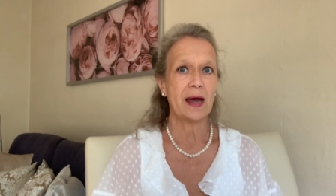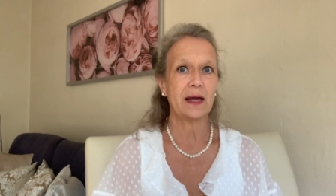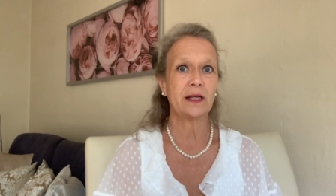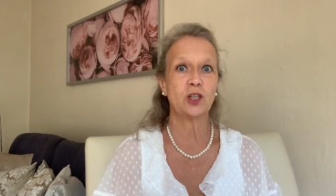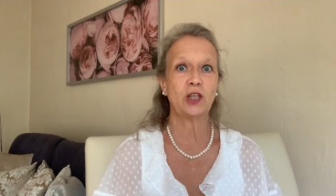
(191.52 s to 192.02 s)

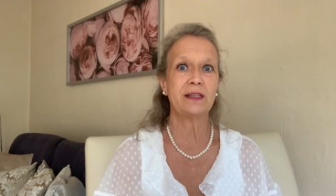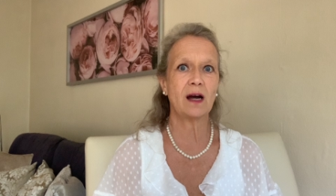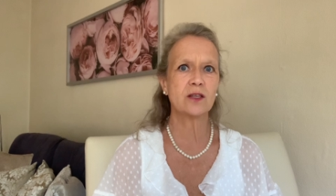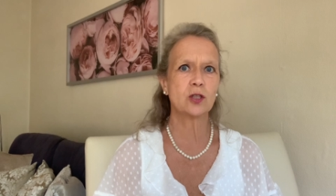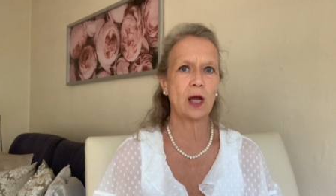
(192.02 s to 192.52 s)
And she
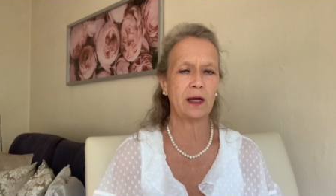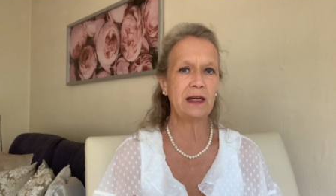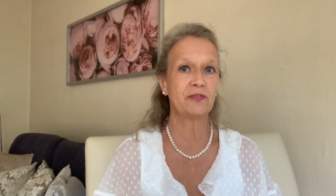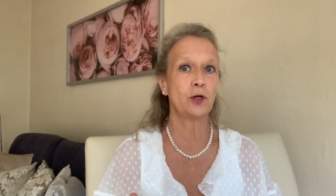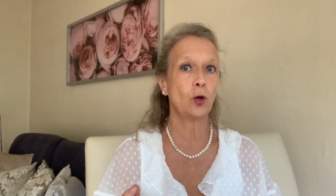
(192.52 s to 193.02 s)
does
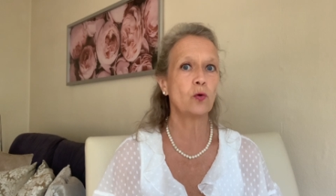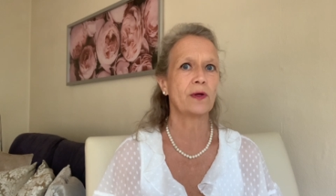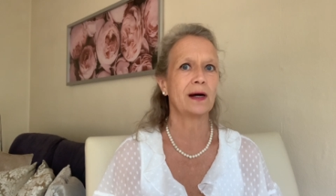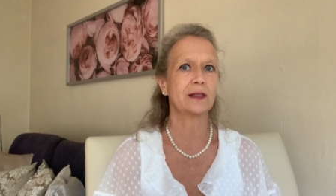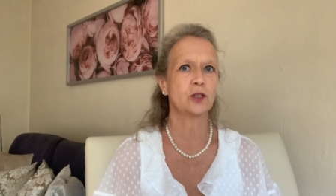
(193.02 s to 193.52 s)
even know
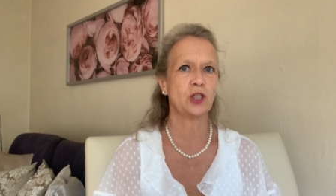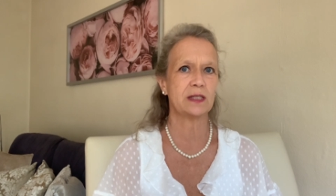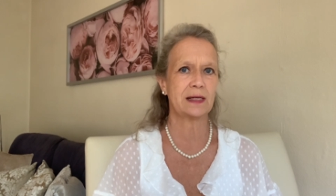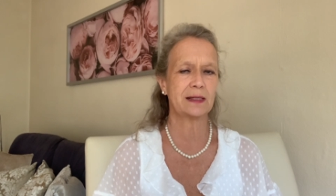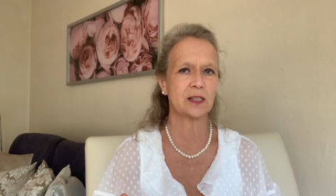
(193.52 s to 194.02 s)
that. She
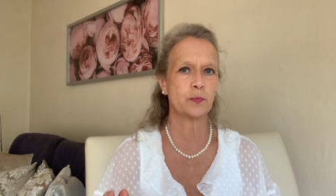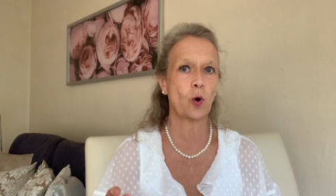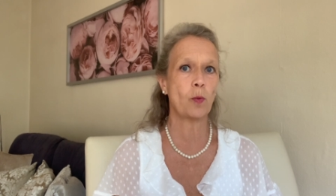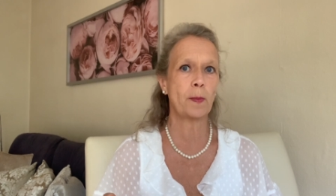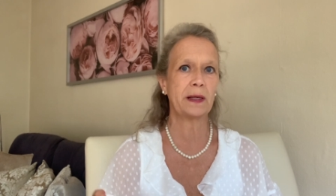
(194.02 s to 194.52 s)
said, it's
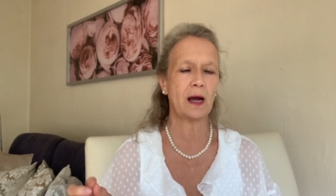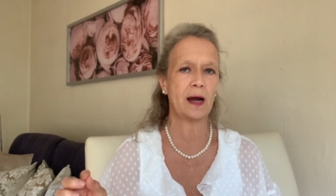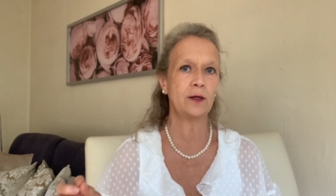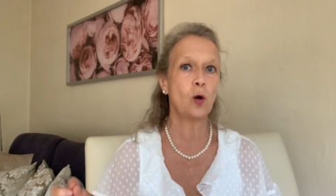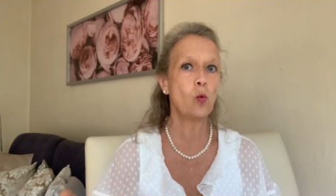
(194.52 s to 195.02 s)
probably, I
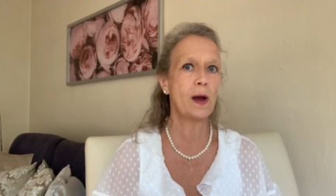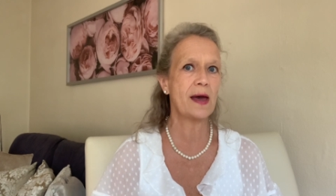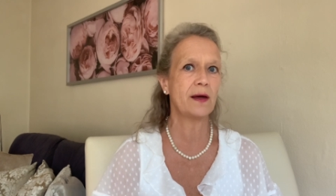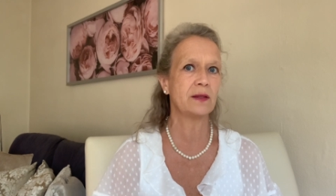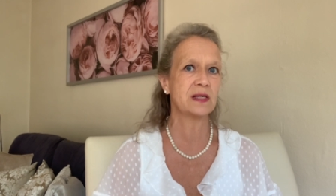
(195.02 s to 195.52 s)
know
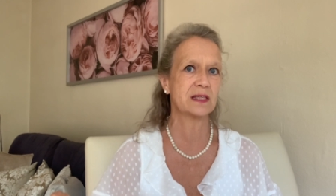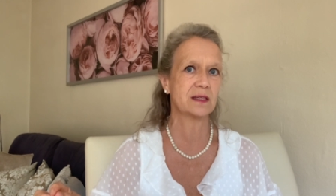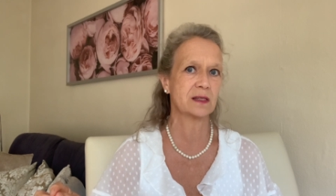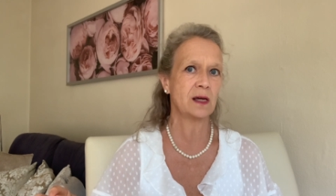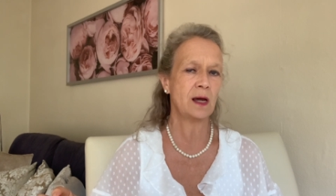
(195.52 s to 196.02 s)
where
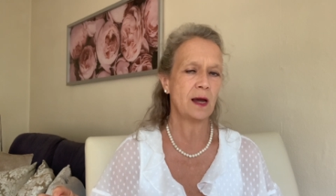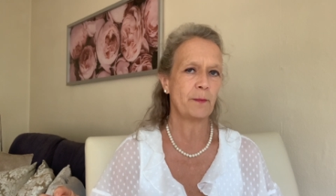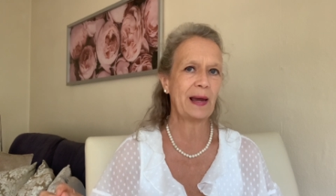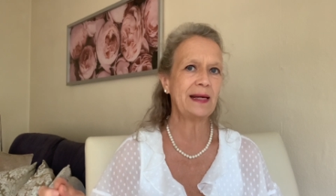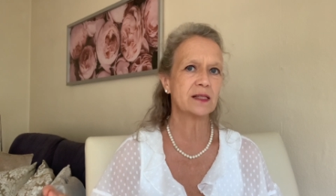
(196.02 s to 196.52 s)
this
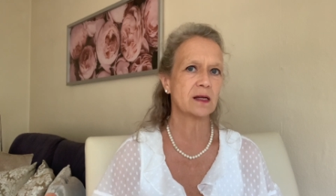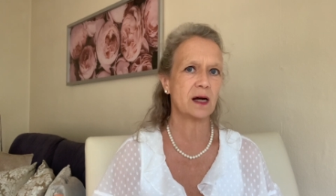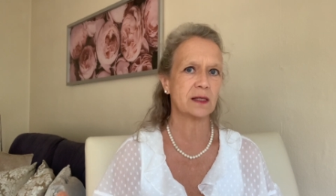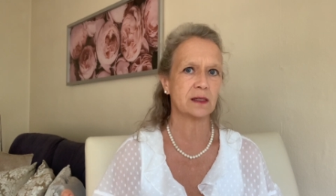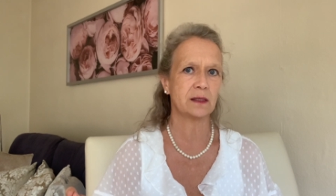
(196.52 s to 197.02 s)
pain
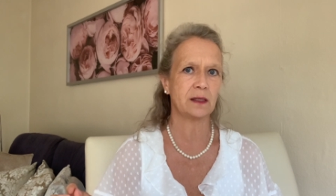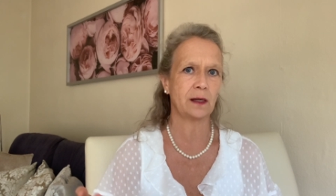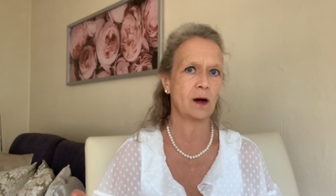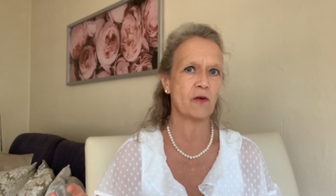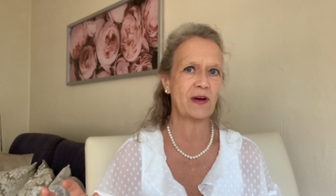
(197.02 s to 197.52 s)
started, you
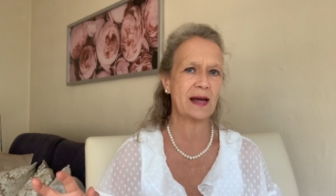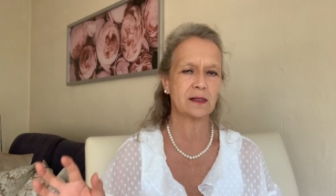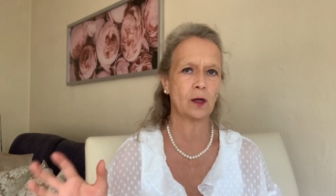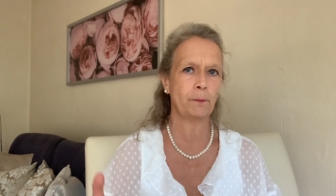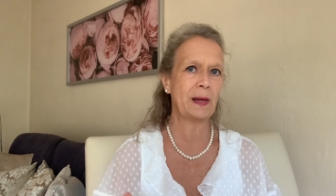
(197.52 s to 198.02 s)
know, I've had
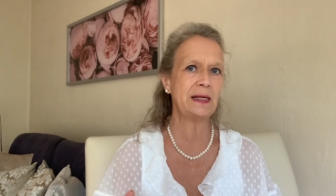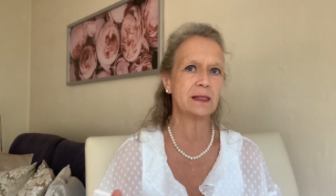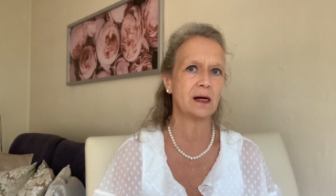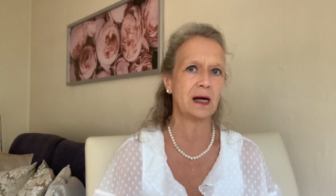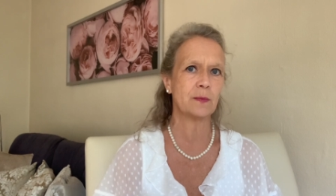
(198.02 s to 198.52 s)
it many
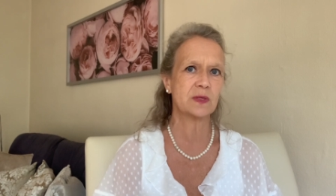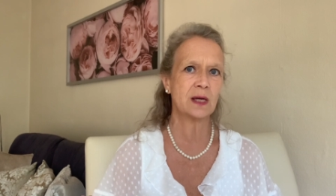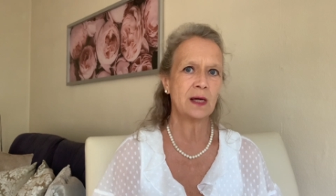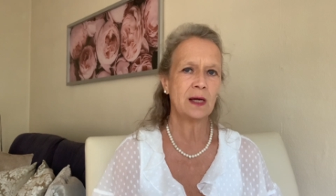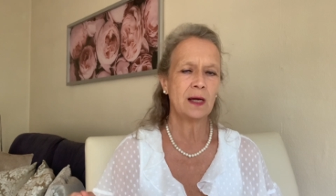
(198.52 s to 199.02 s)
times.
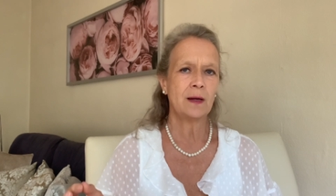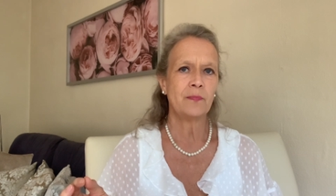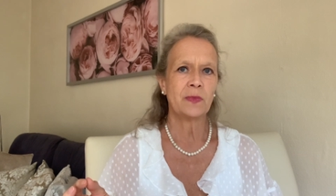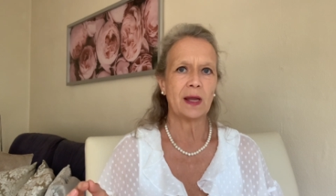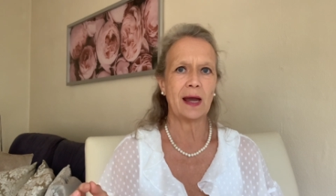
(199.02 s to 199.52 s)

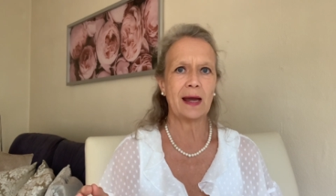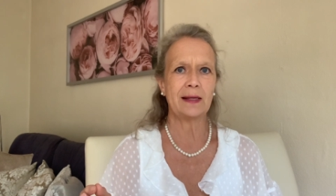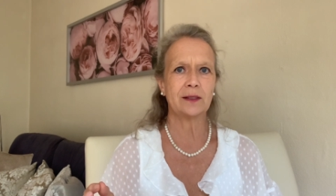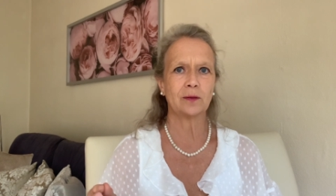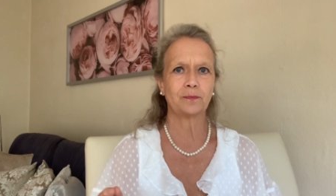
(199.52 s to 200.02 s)
And